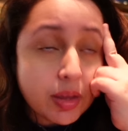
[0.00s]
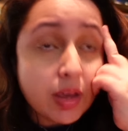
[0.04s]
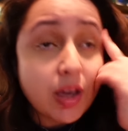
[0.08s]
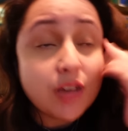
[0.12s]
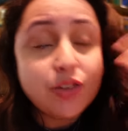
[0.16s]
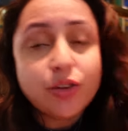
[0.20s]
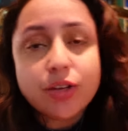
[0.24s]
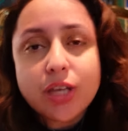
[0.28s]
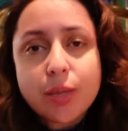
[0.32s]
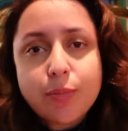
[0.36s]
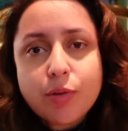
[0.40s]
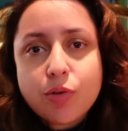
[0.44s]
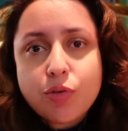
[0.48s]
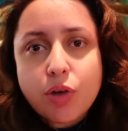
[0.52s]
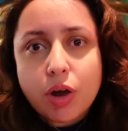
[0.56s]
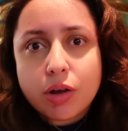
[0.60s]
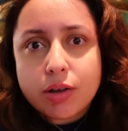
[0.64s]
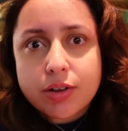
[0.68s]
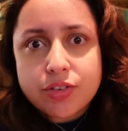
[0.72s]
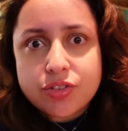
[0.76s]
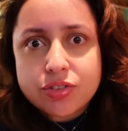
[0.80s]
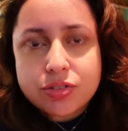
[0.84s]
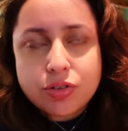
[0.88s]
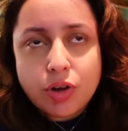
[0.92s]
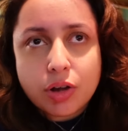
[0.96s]
And don't get me wrong,
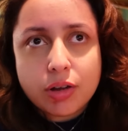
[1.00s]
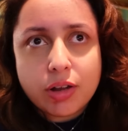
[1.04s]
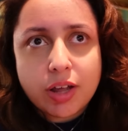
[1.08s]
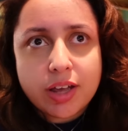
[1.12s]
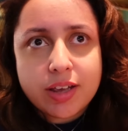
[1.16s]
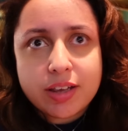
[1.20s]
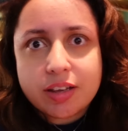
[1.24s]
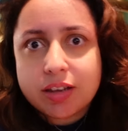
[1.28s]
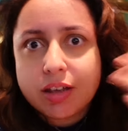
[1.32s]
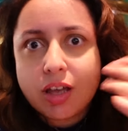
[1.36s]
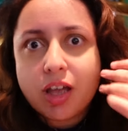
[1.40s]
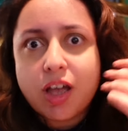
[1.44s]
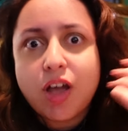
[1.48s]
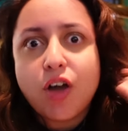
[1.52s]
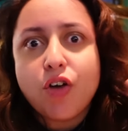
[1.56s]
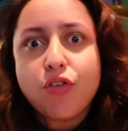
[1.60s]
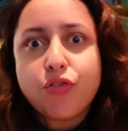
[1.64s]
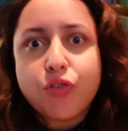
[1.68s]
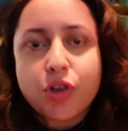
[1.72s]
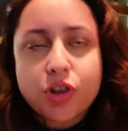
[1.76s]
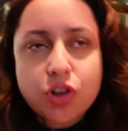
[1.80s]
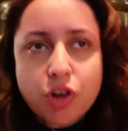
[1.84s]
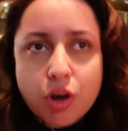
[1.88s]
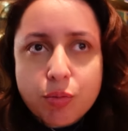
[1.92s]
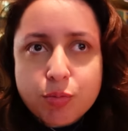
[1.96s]
it's not like
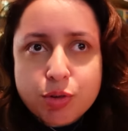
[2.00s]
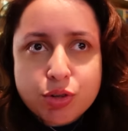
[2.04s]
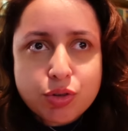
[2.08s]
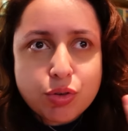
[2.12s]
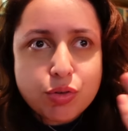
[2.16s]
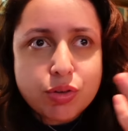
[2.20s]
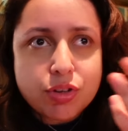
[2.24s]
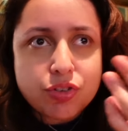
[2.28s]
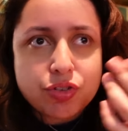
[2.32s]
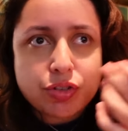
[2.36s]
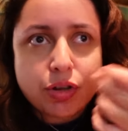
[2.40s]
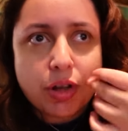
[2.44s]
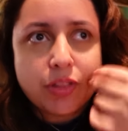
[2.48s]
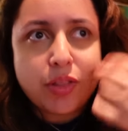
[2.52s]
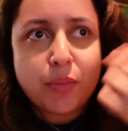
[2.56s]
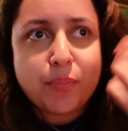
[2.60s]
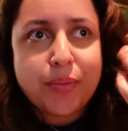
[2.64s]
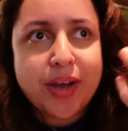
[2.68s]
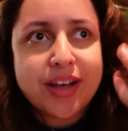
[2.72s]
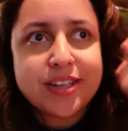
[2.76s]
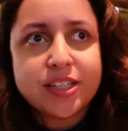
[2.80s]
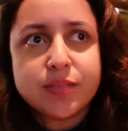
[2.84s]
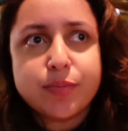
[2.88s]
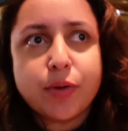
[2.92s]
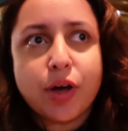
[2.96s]
phenomenal, it's not the
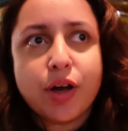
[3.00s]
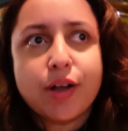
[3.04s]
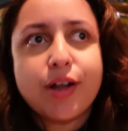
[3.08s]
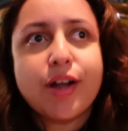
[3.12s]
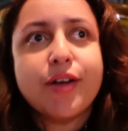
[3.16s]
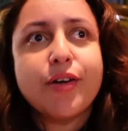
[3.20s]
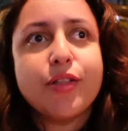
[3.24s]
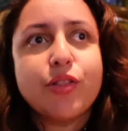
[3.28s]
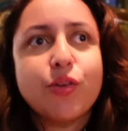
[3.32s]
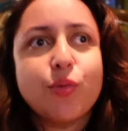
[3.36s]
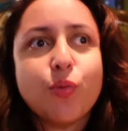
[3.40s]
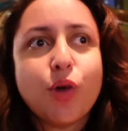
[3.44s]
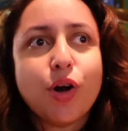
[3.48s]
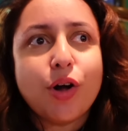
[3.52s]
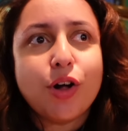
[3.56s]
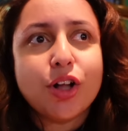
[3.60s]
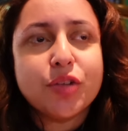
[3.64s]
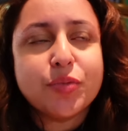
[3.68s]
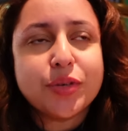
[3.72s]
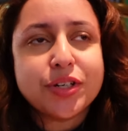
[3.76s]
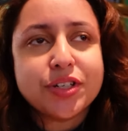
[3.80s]
best burger in the world,